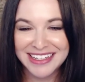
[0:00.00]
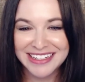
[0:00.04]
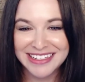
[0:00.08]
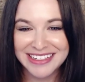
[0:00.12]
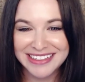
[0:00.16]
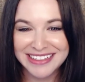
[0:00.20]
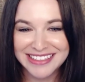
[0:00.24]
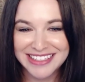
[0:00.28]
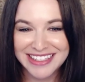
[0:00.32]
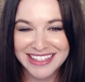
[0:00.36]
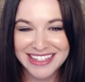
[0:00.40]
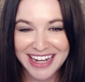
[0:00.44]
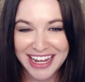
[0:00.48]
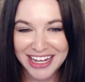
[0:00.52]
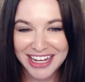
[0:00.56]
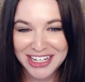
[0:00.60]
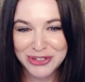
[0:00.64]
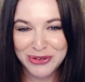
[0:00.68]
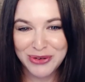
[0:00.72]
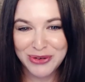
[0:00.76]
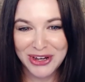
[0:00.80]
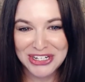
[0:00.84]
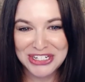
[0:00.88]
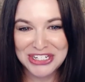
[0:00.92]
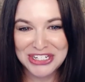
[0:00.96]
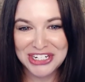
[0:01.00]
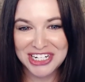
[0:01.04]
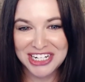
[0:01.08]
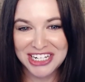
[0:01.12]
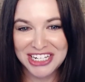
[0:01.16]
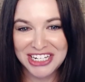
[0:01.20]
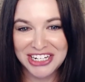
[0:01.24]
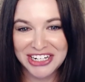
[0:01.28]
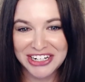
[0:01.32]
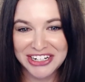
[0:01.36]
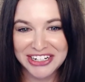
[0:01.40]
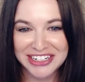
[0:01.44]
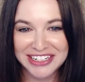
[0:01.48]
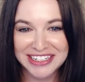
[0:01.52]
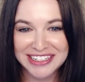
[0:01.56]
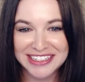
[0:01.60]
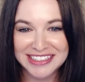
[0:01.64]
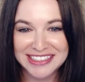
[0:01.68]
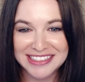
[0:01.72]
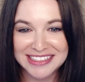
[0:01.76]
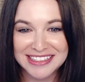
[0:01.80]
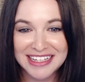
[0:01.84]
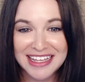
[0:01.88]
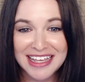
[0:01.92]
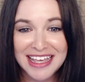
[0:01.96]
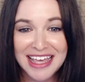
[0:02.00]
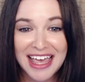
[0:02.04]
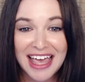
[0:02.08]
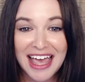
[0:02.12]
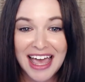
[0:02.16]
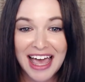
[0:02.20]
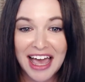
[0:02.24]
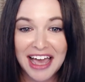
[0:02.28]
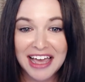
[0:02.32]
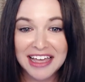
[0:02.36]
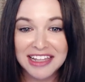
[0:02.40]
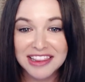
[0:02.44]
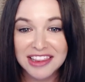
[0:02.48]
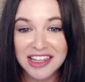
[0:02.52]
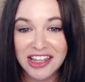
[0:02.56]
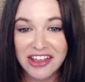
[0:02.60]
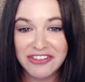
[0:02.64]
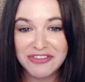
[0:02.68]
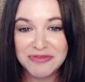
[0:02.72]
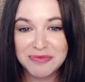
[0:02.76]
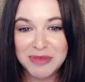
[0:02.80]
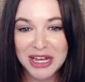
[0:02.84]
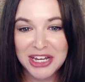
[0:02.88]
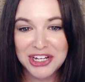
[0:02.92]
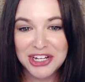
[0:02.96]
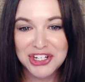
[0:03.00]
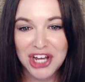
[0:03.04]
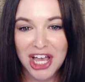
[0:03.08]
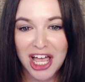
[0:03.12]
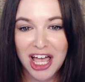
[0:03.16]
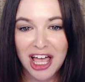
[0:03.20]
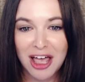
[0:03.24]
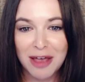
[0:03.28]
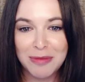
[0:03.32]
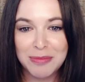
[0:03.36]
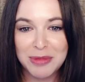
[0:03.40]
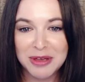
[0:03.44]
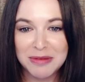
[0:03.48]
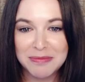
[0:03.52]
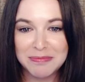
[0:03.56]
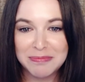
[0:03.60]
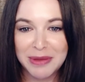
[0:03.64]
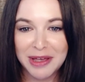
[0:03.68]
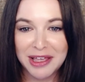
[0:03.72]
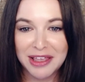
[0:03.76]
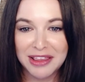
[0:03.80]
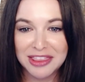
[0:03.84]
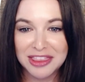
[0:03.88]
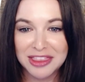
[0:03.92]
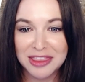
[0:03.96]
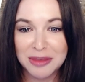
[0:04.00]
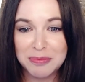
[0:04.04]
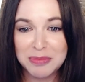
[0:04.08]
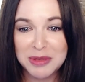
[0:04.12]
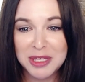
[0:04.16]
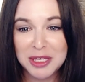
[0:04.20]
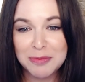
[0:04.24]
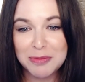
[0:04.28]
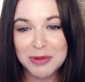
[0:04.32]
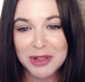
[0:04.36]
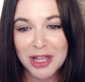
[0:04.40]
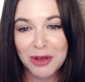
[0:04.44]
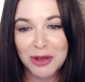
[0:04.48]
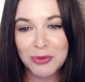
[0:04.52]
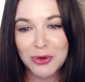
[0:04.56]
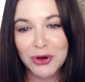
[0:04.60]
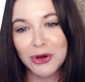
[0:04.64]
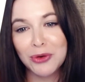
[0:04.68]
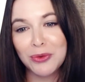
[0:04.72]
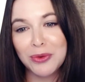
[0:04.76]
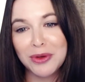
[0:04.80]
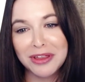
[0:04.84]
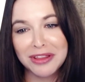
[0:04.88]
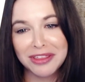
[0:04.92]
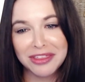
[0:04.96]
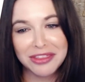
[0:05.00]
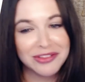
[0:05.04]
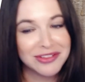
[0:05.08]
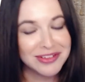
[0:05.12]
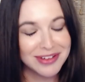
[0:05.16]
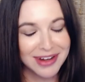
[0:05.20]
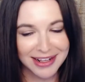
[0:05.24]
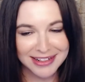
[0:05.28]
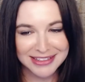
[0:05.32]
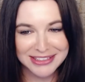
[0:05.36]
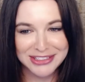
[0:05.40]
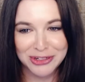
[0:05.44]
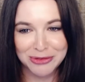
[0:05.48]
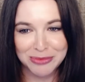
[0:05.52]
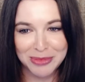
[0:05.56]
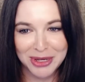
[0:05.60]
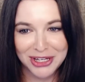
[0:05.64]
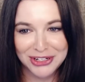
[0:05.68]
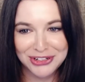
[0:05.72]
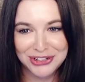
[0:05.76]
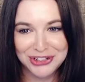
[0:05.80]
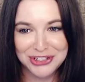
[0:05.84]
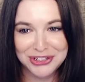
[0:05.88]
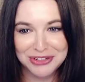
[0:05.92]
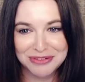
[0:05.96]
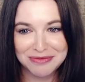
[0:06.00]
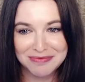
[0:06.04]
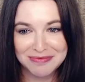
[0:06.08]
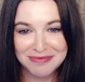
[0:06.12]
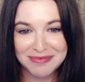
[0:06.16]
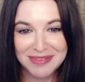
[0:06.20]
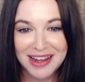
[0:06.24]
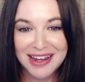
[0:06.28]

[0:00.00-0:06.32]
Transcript: So the next question here is I love my job, but the people I work with not so much.